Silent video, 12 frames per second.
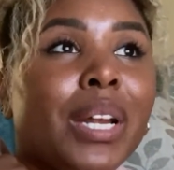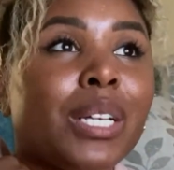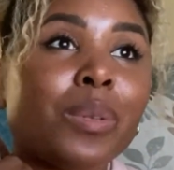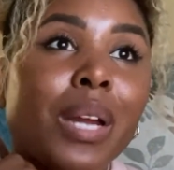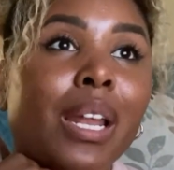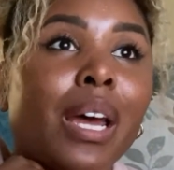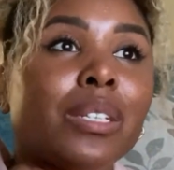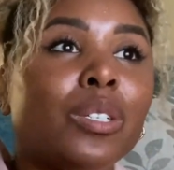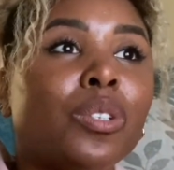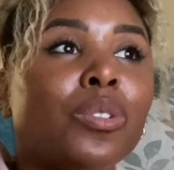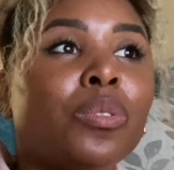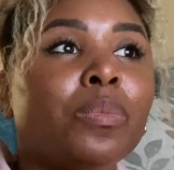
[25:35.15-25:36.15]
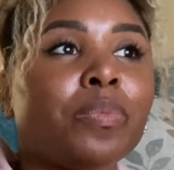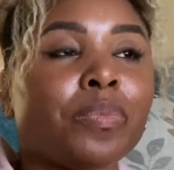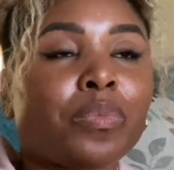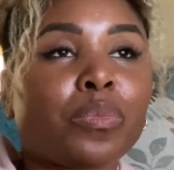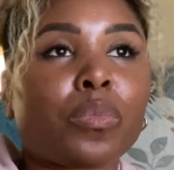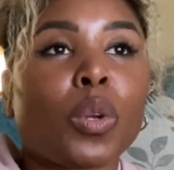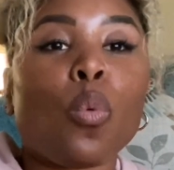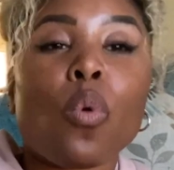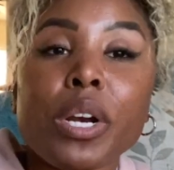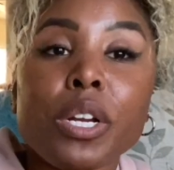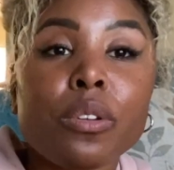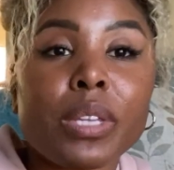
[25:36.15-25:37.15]
That's what I like to do.
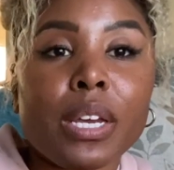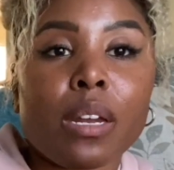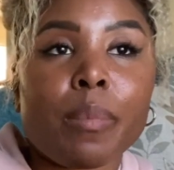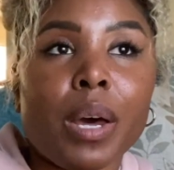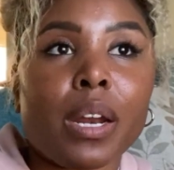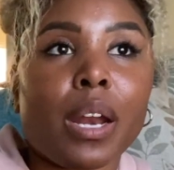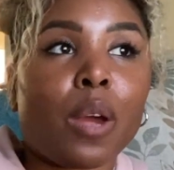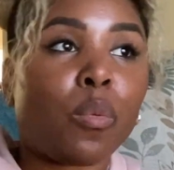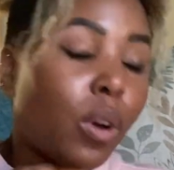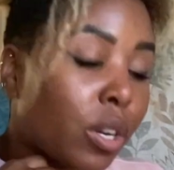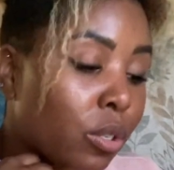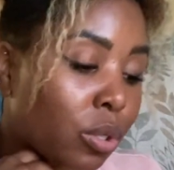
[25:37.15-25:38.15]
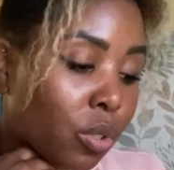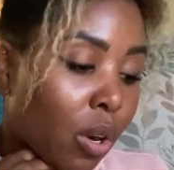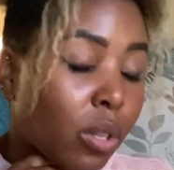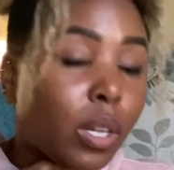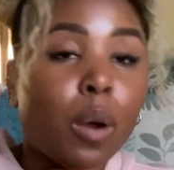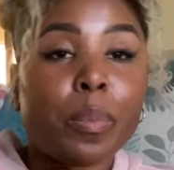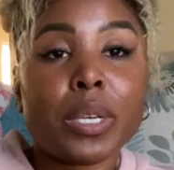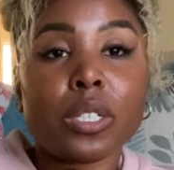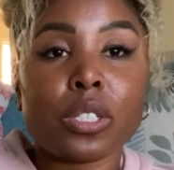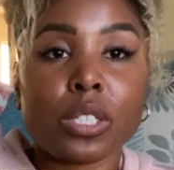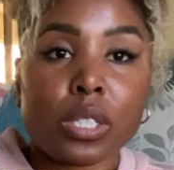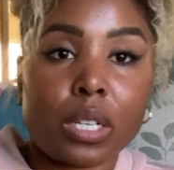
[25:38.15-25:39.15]
What are you thinking about at night? What are you scrolling on
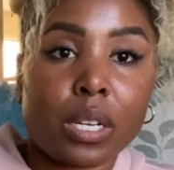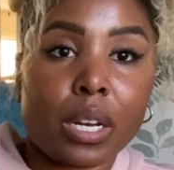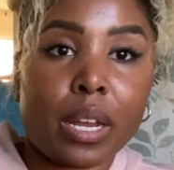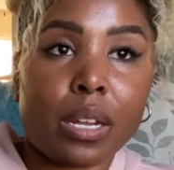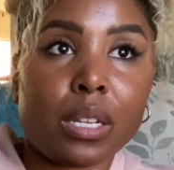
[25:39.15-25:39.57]
Pinterest looking at?